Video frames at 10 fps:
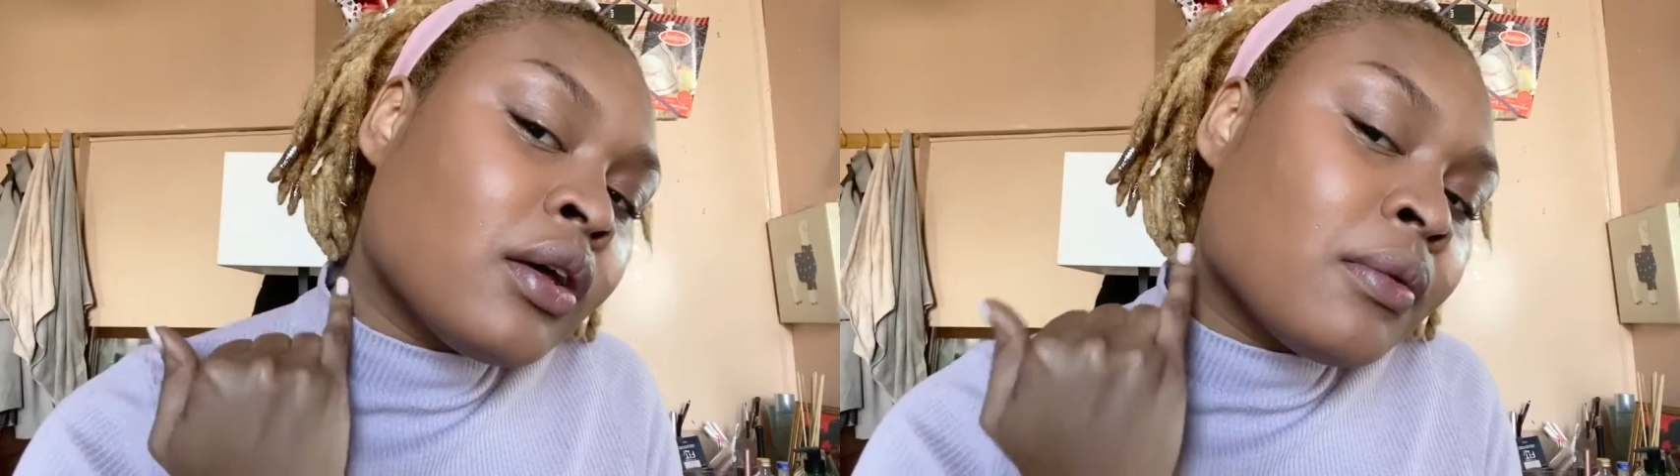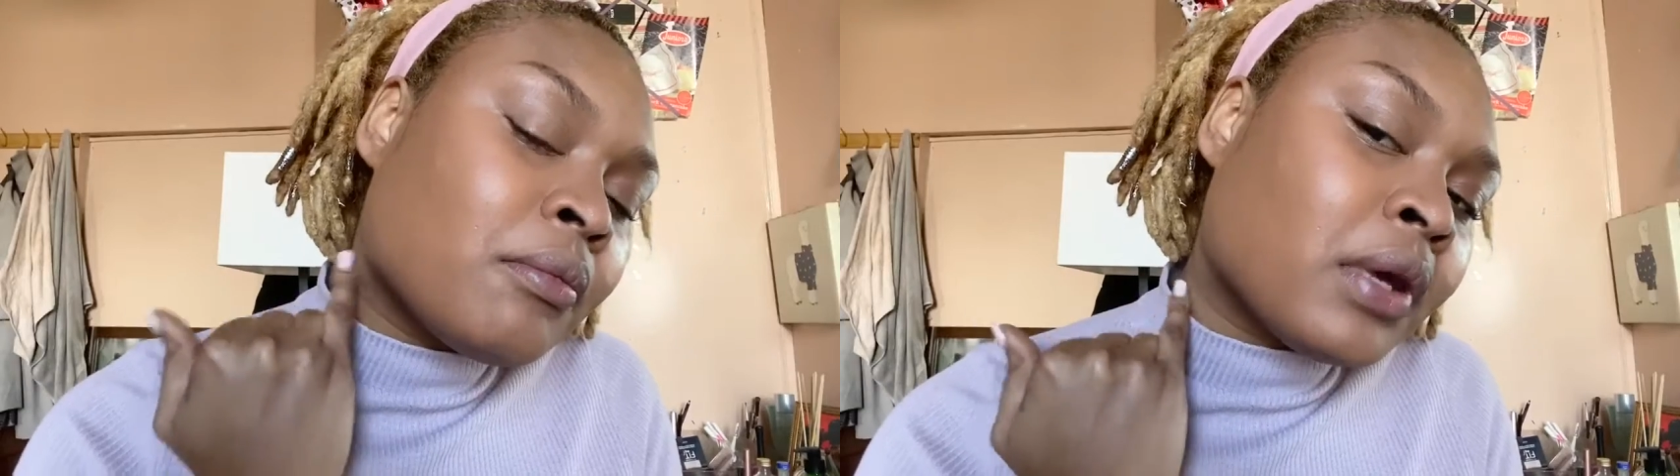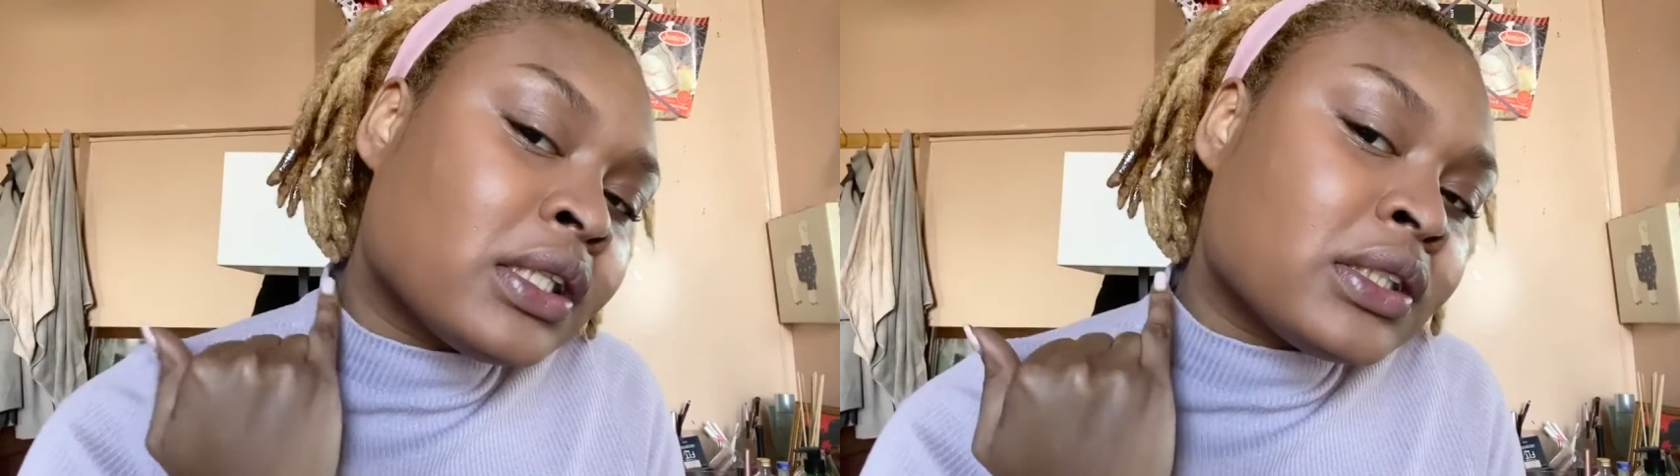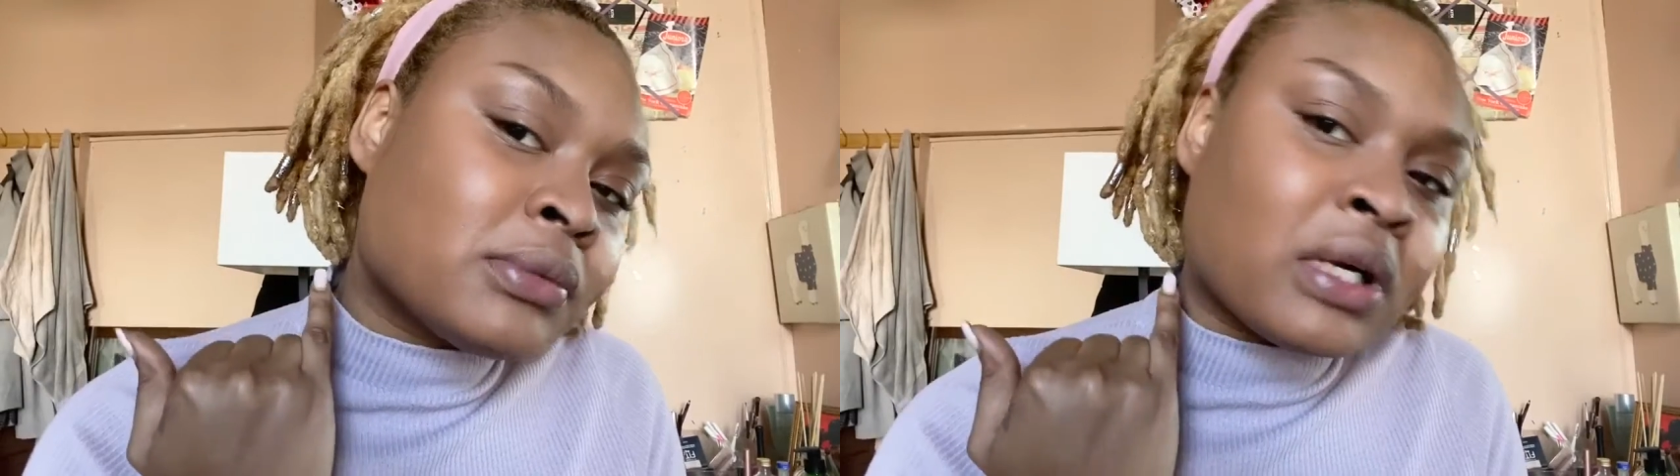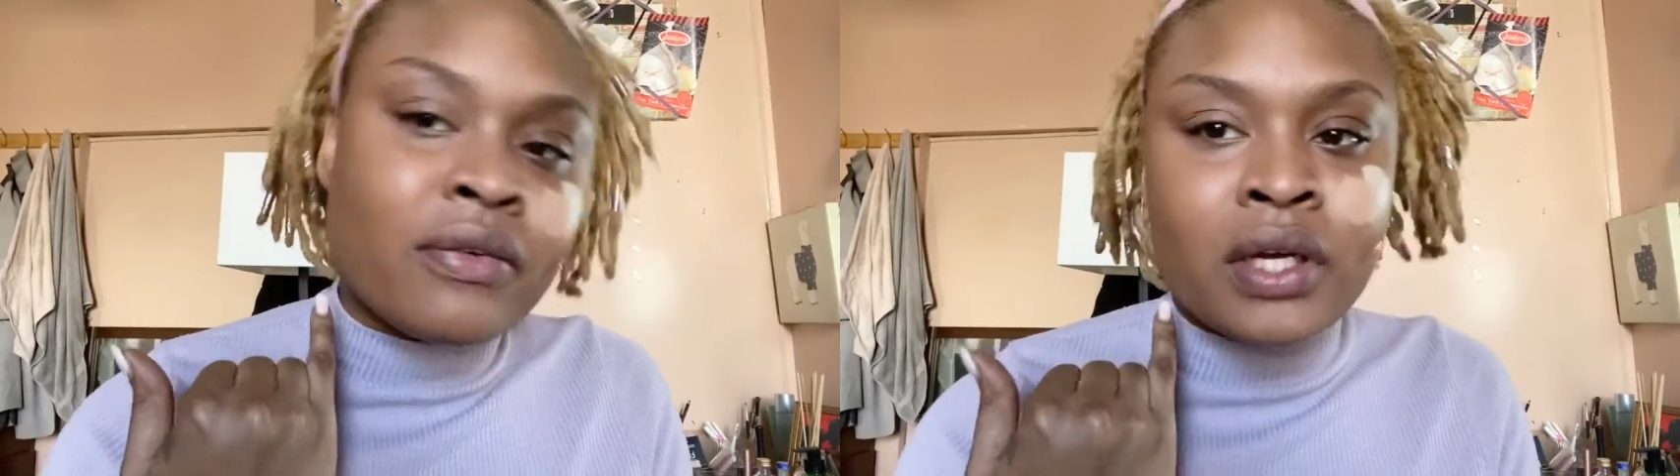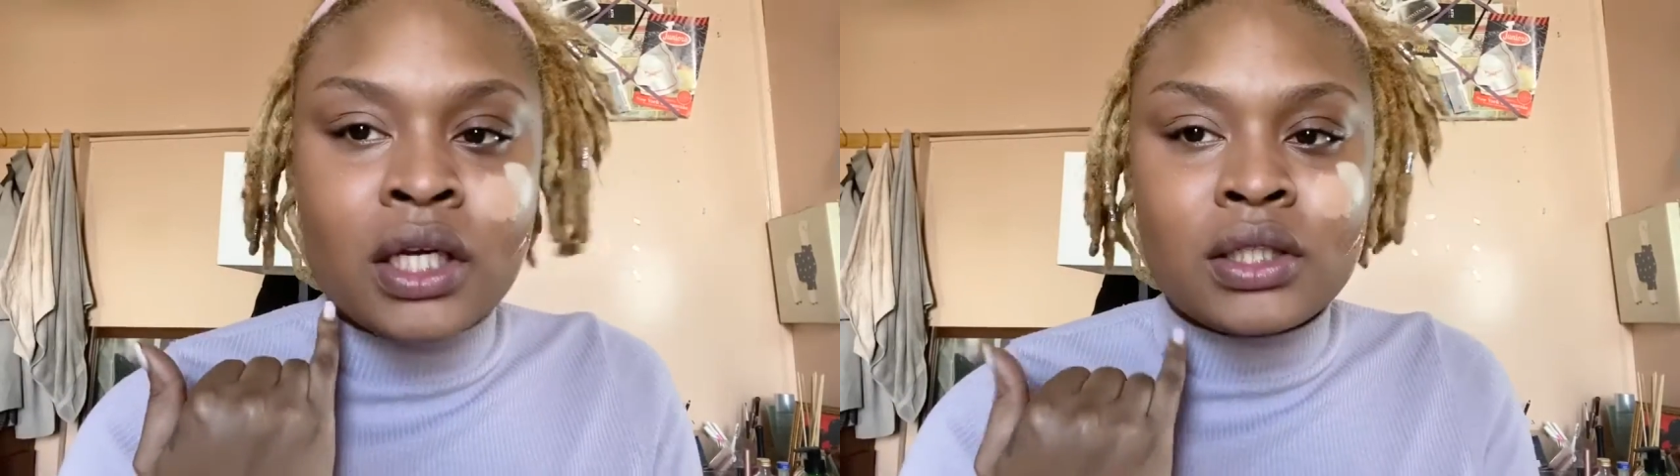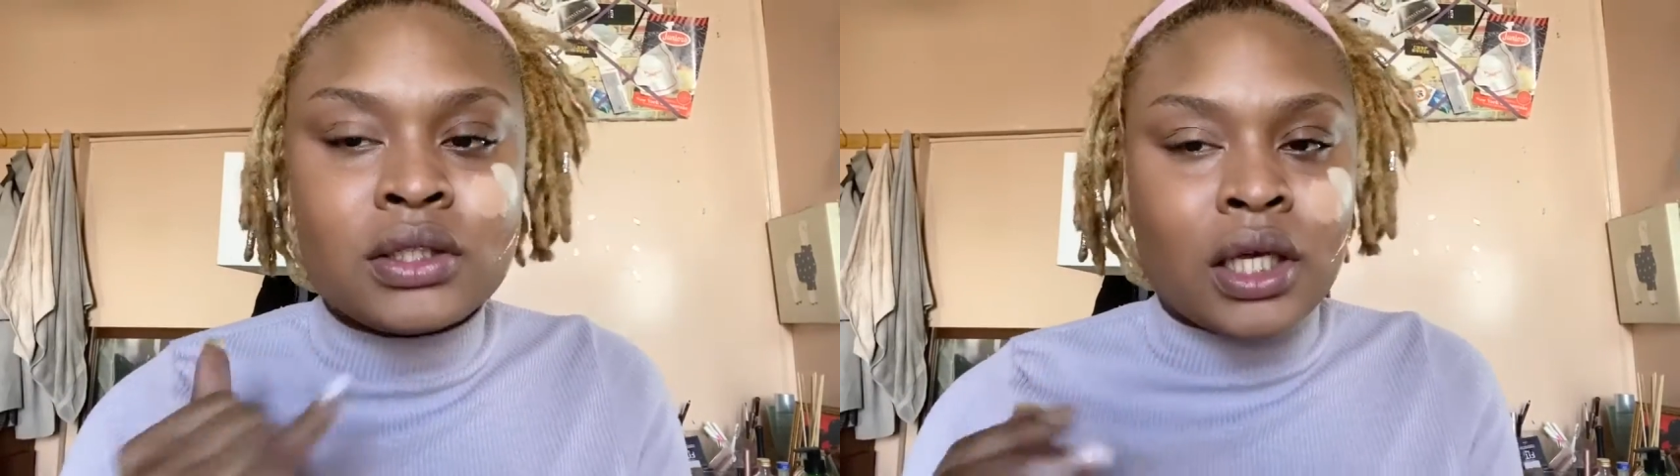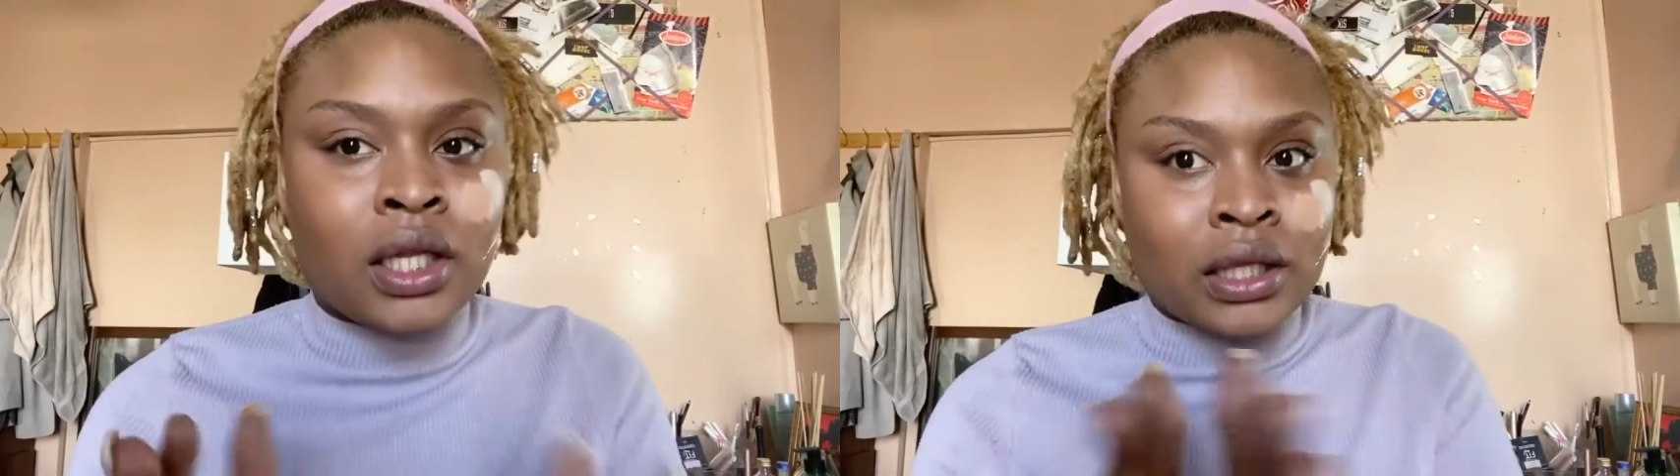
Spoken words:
matches my face, and